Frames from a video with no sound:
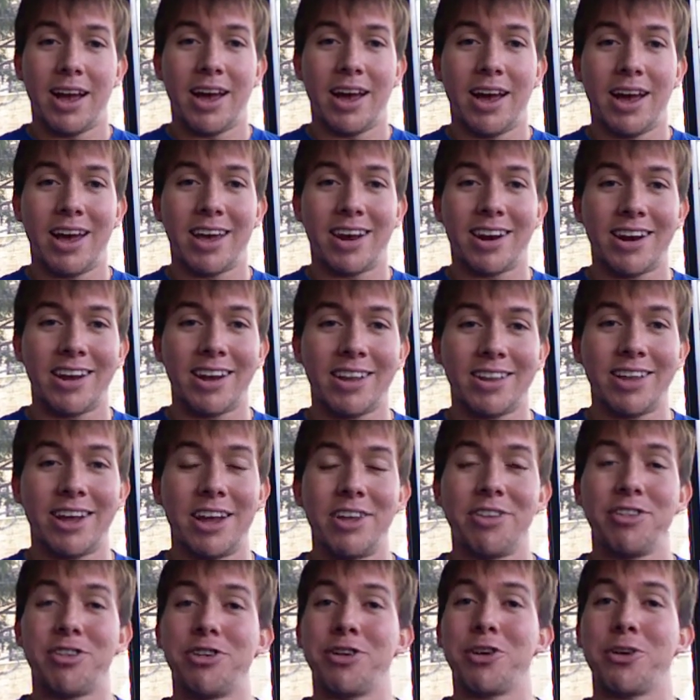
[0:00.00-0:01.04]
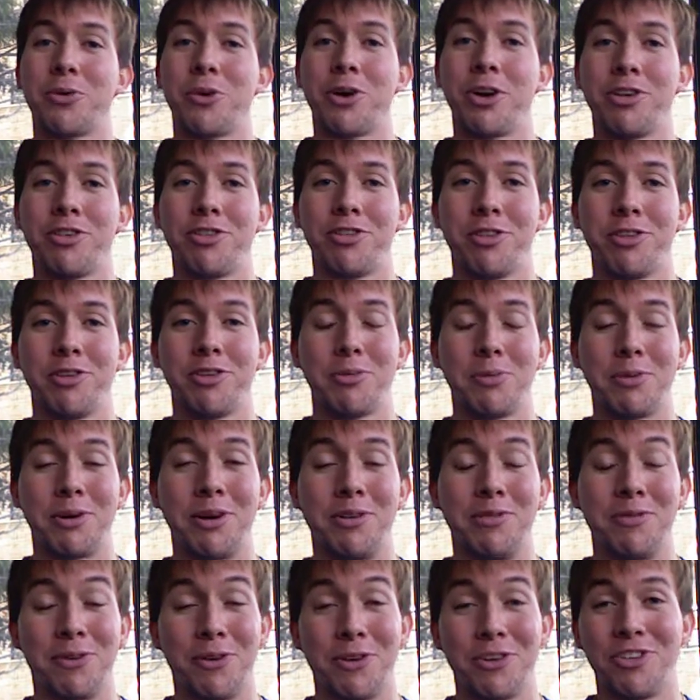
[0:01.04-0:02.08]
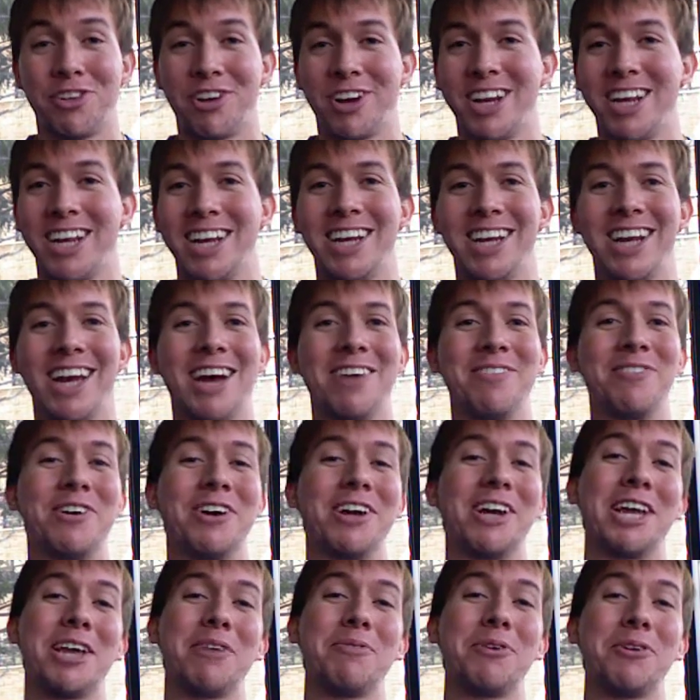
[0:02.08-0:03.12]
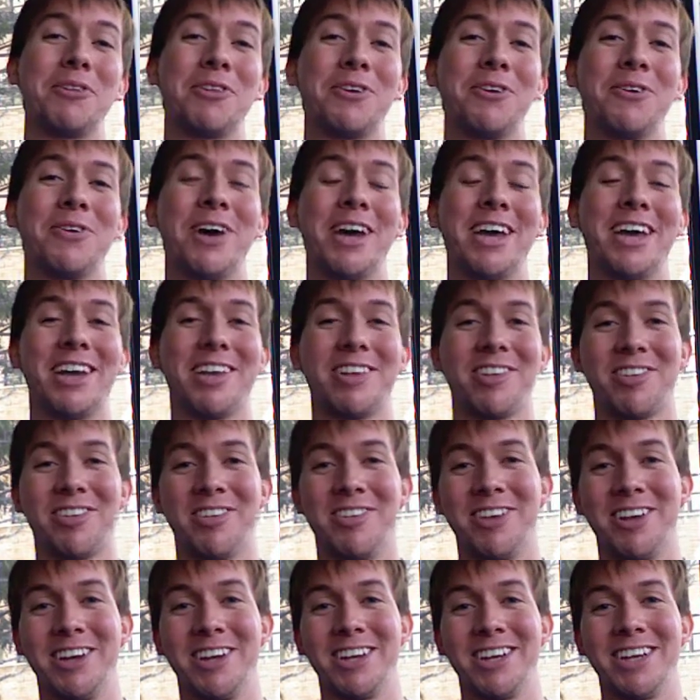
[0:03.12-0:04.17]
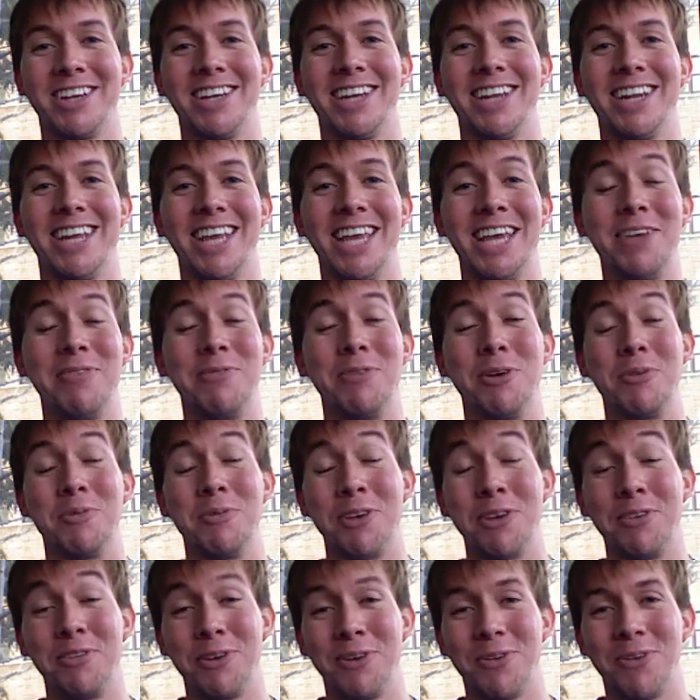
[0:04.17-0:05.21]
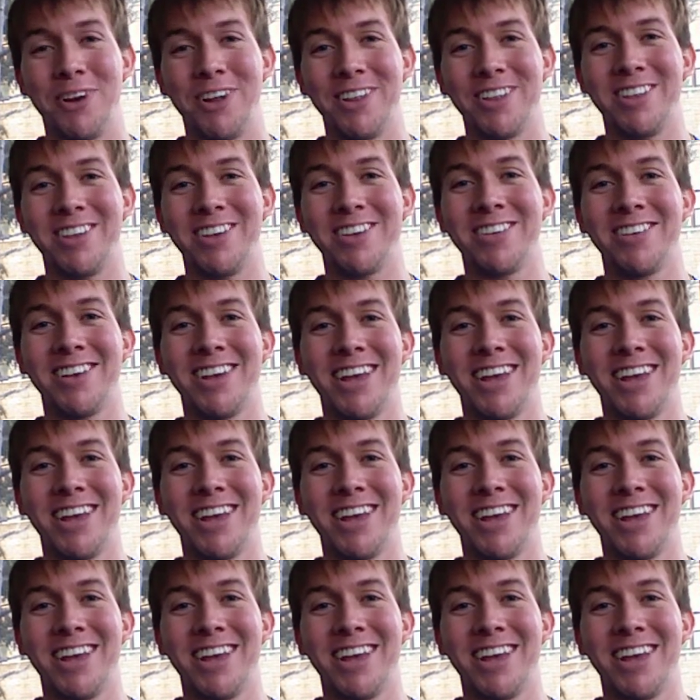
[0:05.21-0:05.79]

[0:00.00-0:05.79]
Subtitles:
I'd like to answer your questions, but unfortunately, I'm not able to. I guess you can email me if you want to.